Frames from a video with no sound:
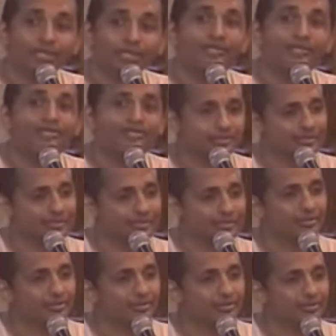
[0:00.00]
Please,
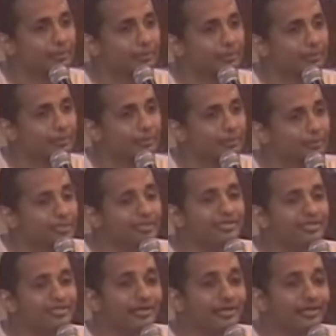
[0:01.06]

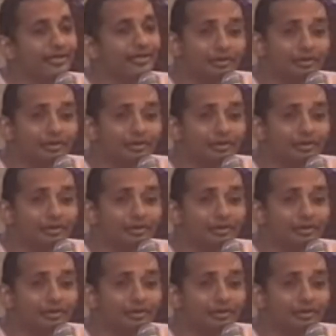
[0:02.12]
please,